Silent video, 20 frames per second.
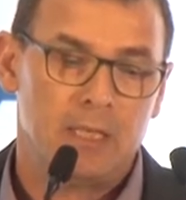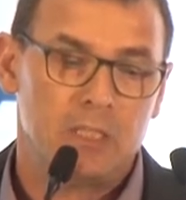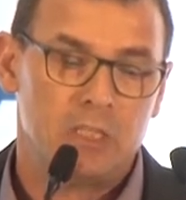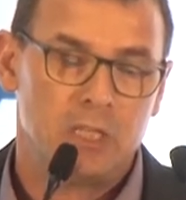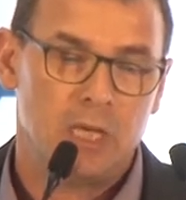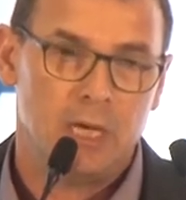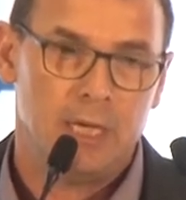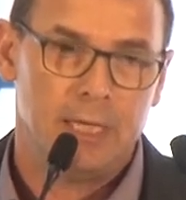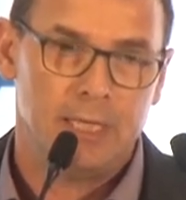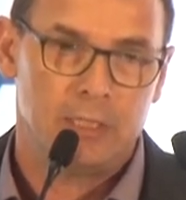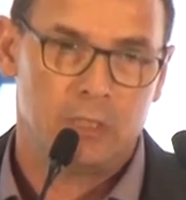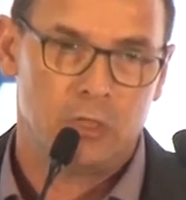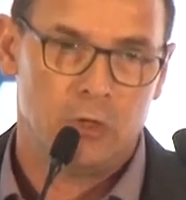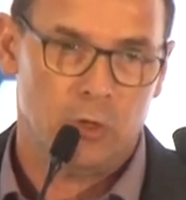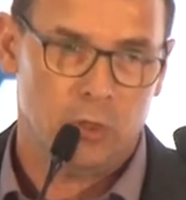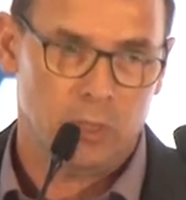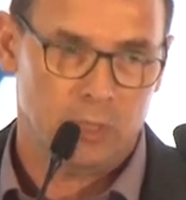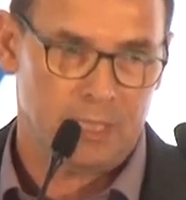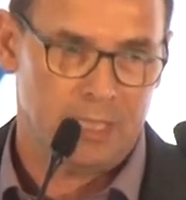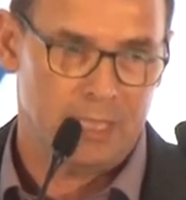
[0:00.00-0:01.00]
site
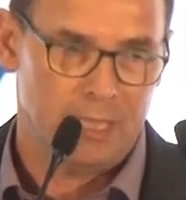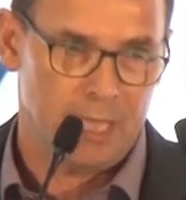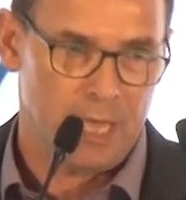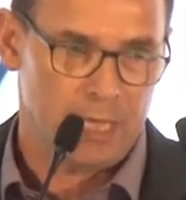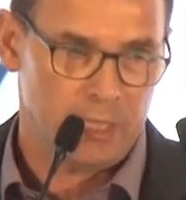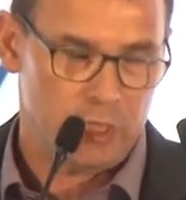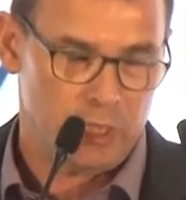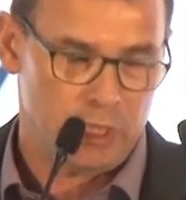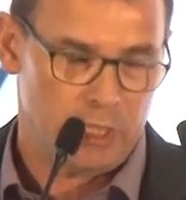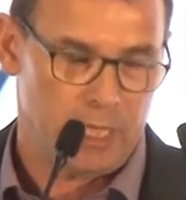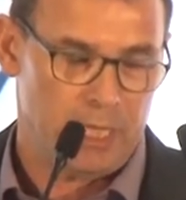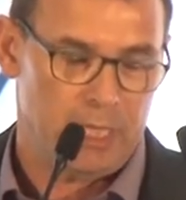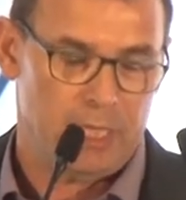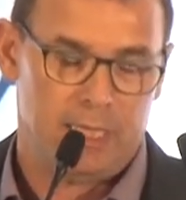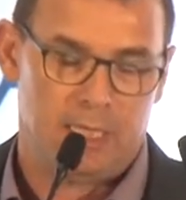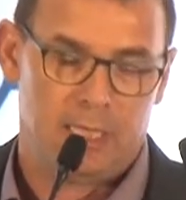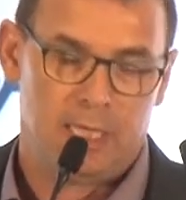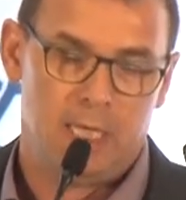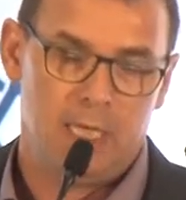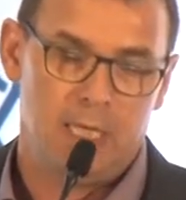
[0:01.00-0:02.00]
called
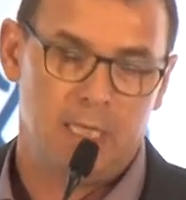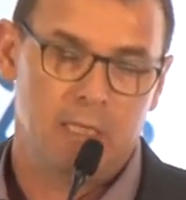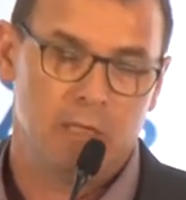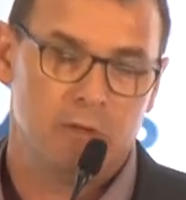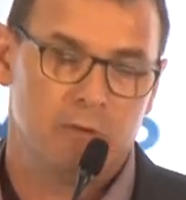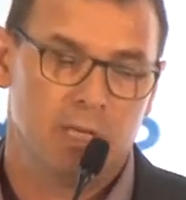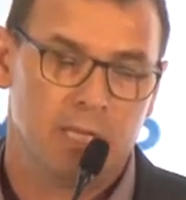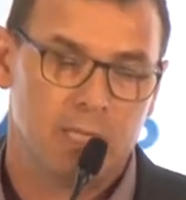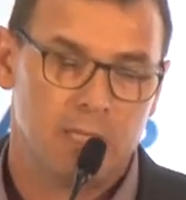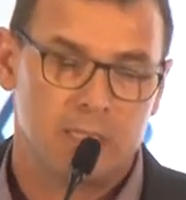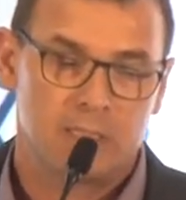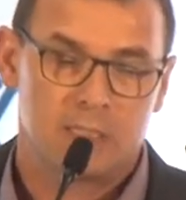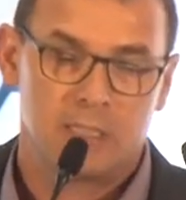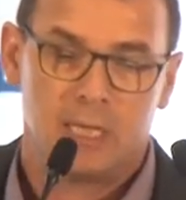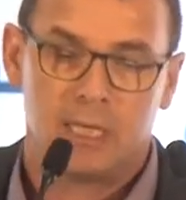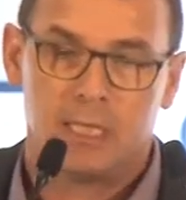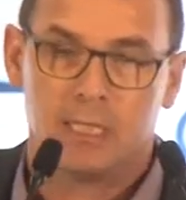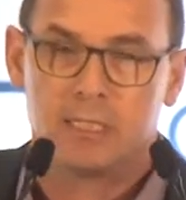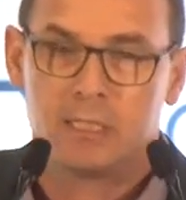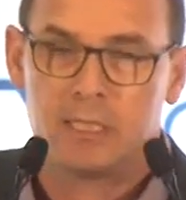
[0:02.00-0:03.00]
Nashtec in the United
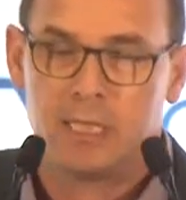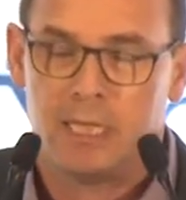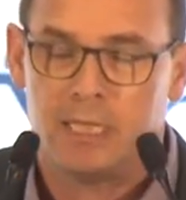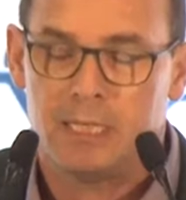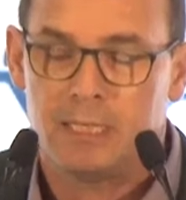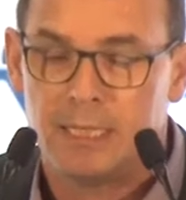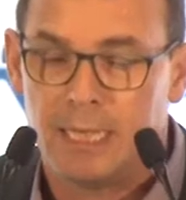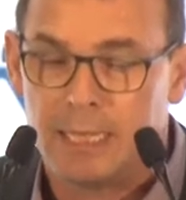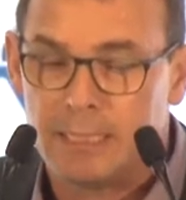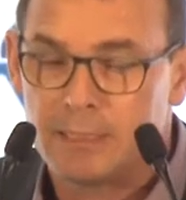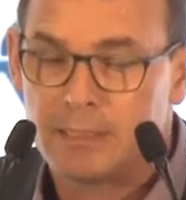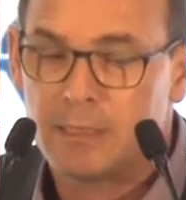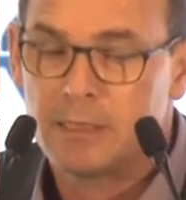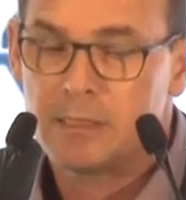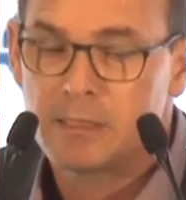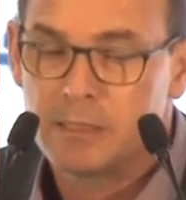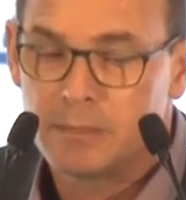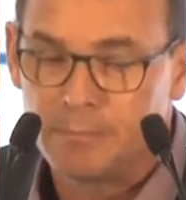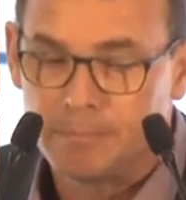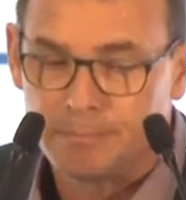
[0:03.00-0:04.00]
States, in
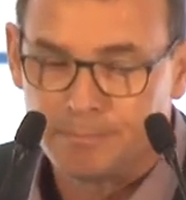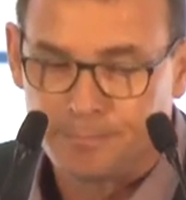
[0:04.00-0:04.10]
Texas.